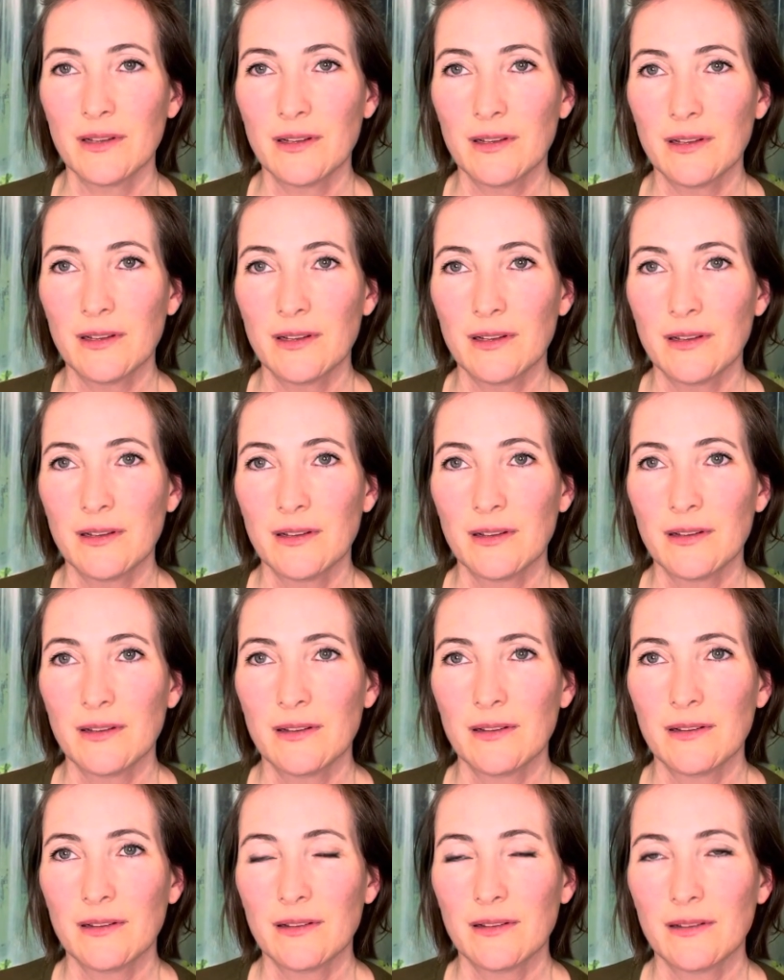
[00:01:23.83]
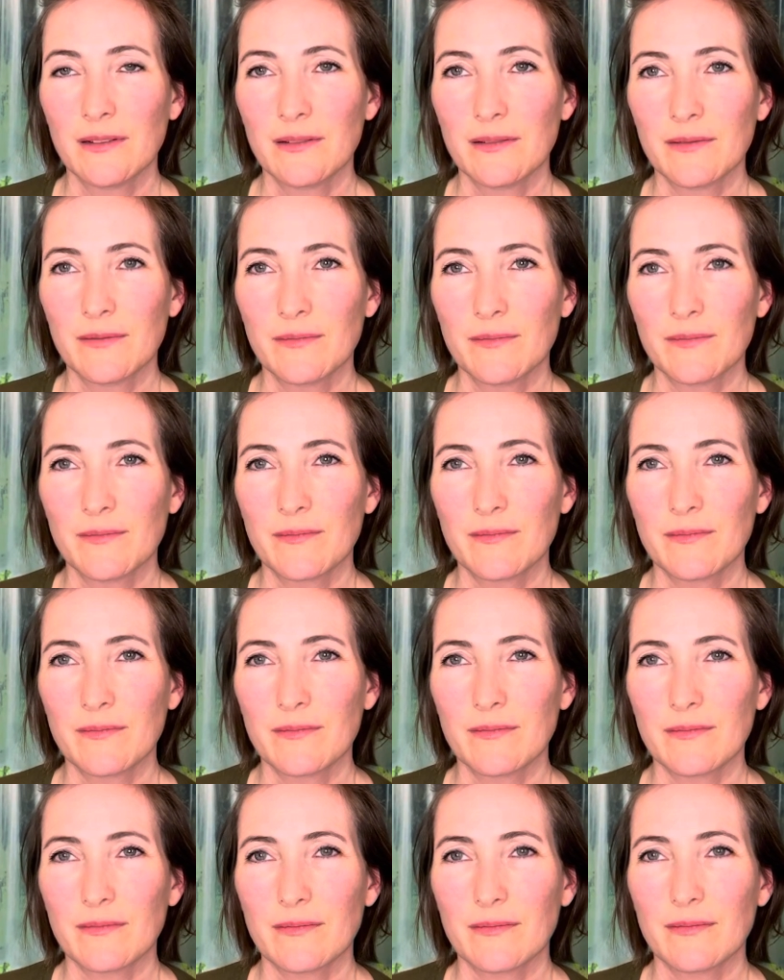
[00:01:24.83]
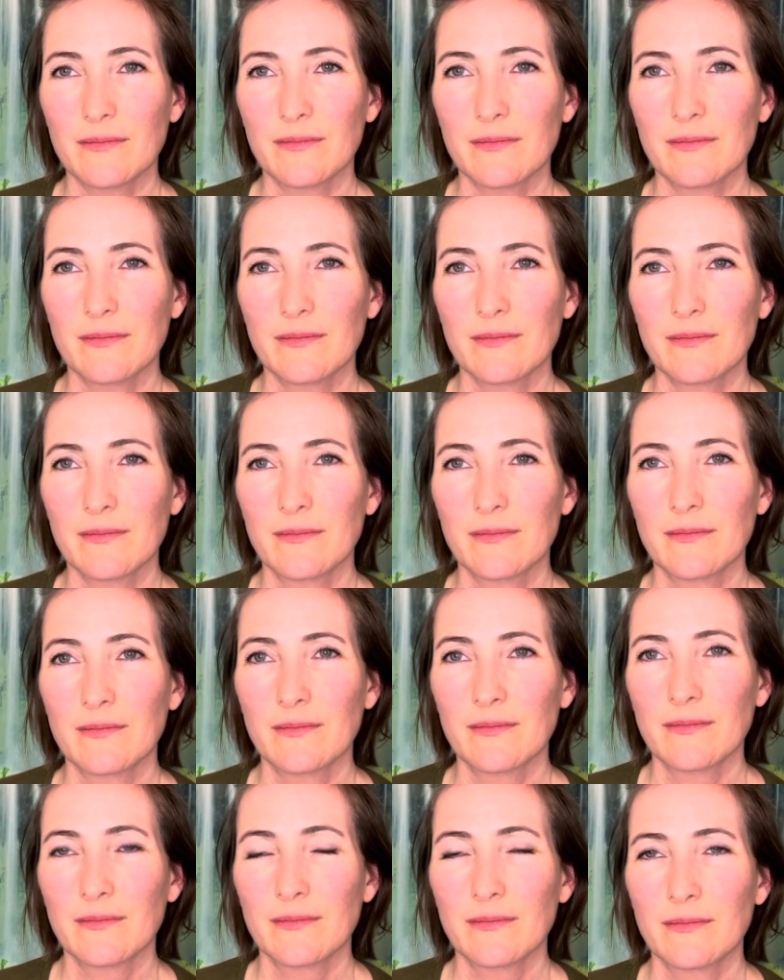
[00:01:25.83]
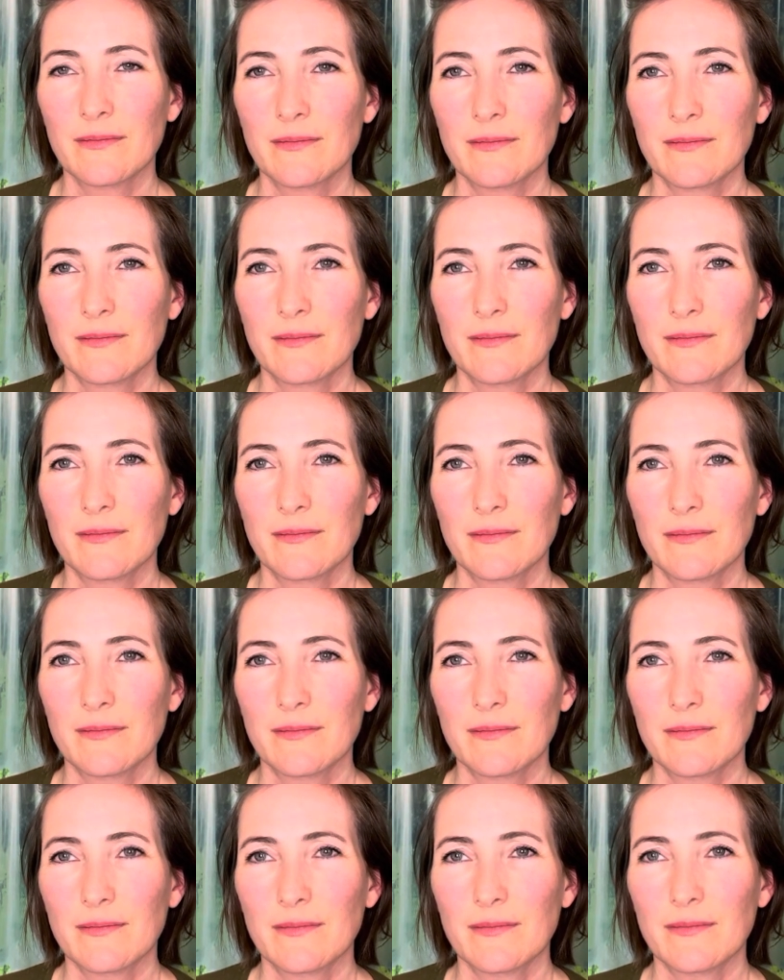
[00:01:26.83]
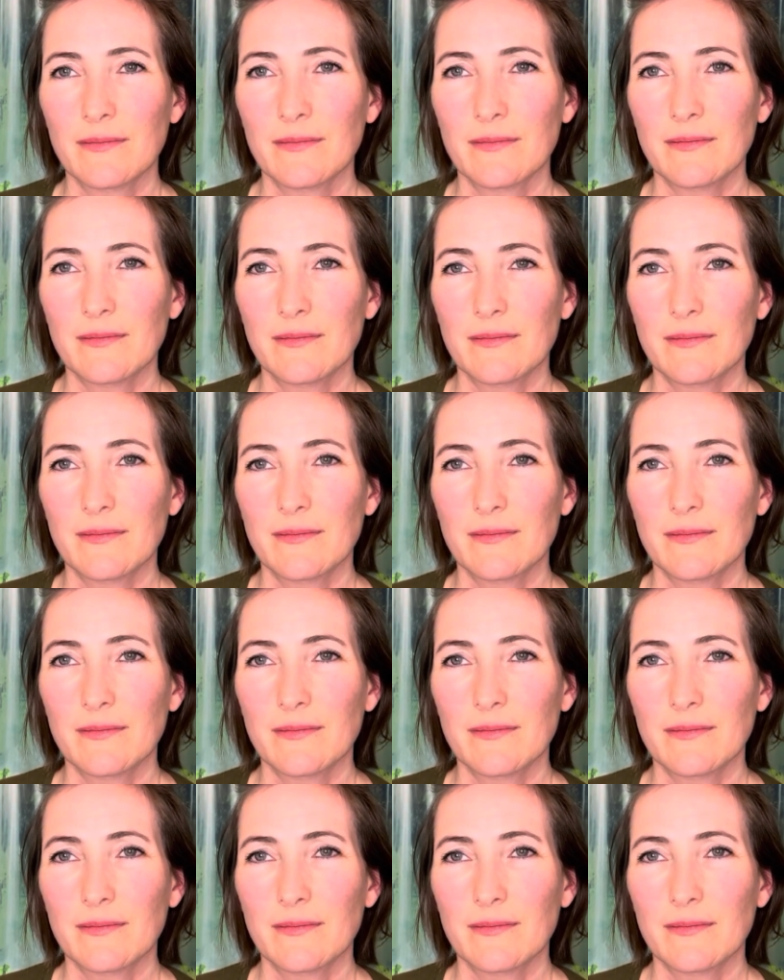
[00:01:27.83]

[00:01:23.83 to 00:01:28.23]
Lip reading: Nobody speaks.